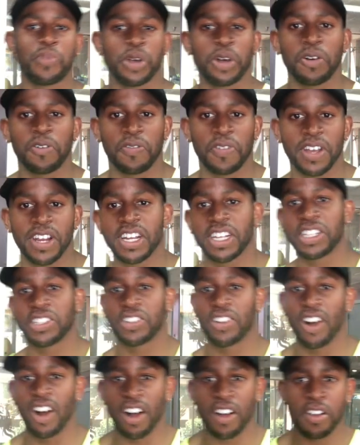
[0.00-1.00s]
Built Phoenix
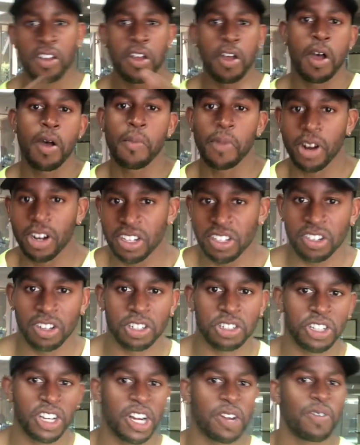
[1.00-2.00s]
Strong Personal
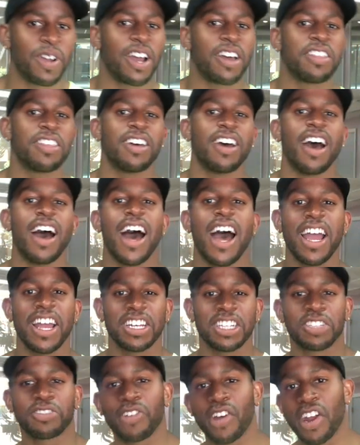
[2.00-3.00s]
Training. We are the
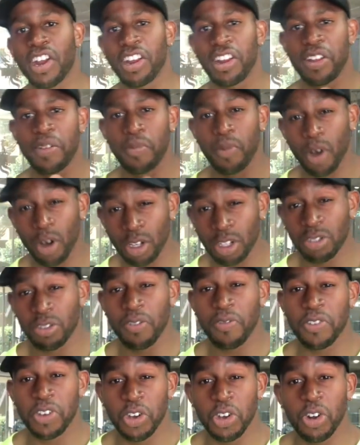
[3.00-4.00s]
highest rated and most
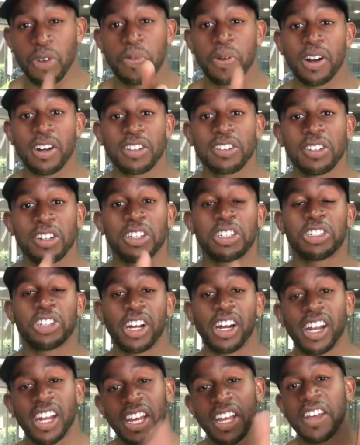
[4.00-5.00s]
reviewed personal
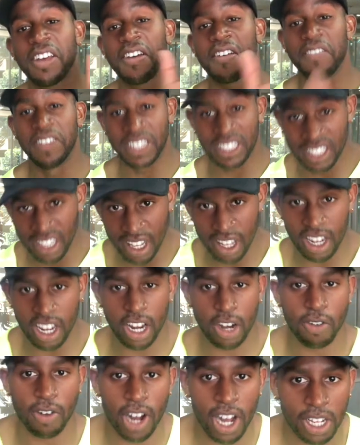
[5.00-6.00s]
training facility
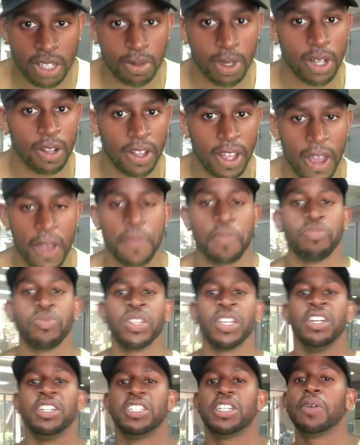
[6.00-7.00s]
in Roswell, okay?
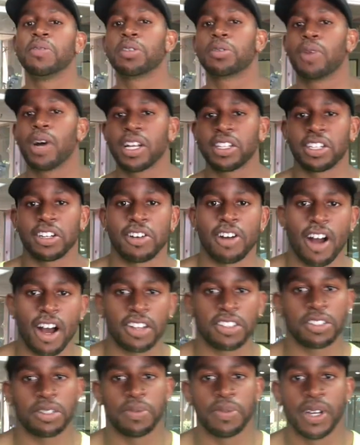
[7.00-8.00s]
Jump squats are
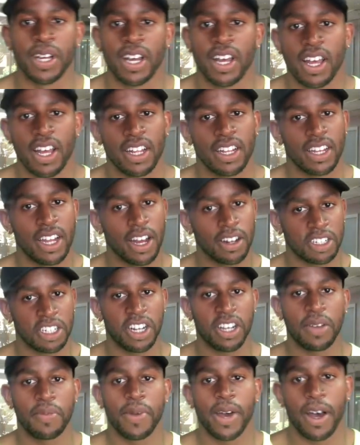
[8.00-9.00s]
awesome. Now
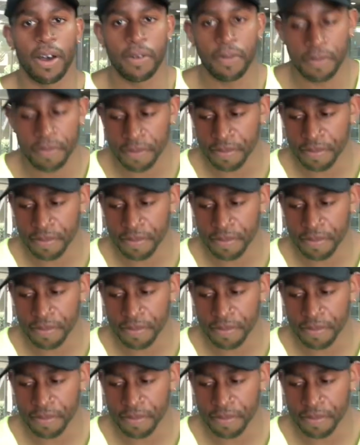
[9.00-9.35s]
check them out.